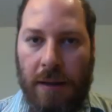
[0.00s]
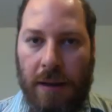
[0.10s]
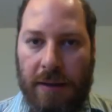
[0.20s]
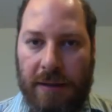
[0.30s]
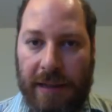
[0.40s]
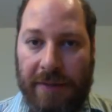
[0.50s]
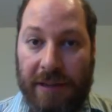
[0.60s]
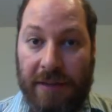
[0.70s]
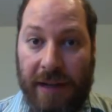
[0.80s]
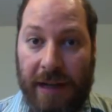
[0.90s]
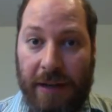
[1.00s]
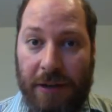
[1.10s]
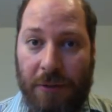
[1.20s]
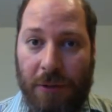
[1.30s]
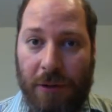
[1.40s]
Uh, Steve and Savannah,
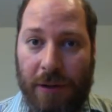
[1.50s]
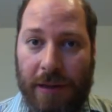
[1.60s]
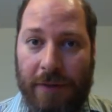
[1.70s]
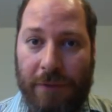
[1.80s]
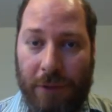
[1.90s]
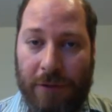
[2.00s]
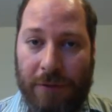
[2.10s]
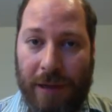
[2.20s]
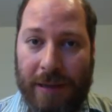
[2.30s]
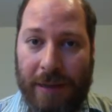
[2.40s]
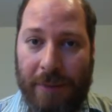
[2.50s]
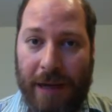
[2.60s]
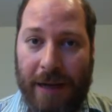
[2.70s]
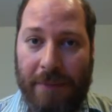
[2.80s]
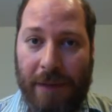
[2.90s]
you were the first friends I made
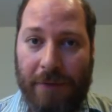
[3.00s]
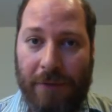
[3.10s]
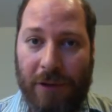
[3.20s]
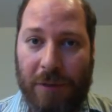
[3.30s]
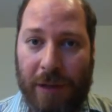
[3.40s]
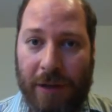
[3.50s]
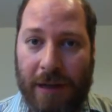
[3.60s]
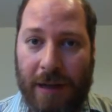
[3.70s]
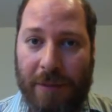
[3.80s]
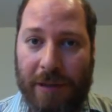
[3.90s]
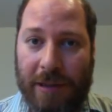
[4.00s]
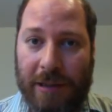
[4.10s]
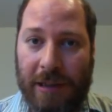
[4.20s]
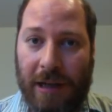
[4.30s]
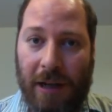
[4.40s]
at my first beard competition.
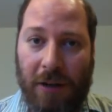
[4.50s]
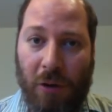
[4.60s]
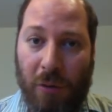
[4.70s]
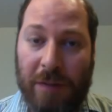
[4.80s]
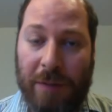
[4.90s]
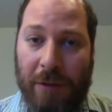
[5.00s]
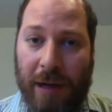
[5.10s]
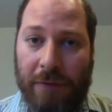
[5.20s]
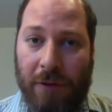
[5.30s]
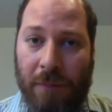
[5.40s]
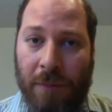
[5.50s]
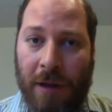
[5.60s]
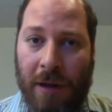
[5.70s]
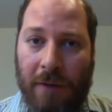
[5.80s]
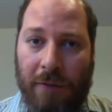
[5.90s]
I'll always be grateful
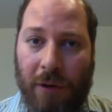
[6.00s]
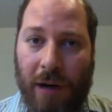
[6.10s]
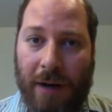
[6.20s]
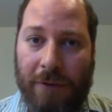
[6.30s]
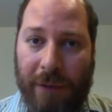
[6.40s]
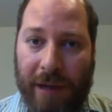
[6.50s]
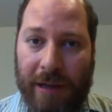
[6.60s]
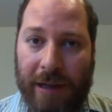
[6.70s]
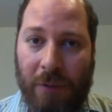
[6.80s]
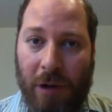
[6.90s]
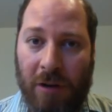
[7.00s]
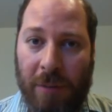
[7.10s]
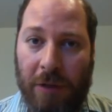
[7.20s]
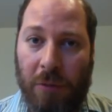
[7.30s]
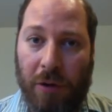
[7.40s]
for how friendly and welcoming you
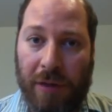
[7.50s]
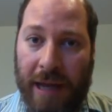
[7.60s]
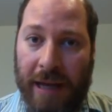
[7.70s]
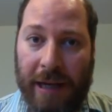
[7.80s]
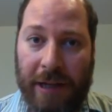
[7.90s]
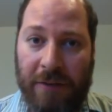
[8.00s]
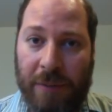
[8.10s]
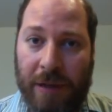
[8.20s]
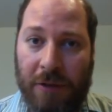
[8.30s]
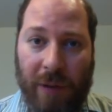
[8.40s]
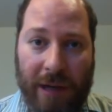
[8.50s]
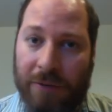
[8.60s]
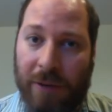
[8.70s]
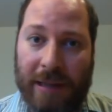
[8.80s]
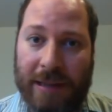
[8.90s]
were then, and you've been great
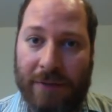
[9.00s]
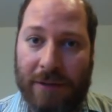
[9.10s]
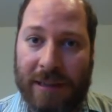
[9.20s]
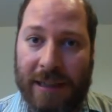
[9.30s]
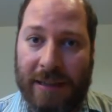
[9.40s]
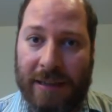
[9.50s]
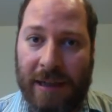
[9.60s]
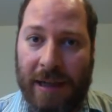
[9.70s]
friends ever since.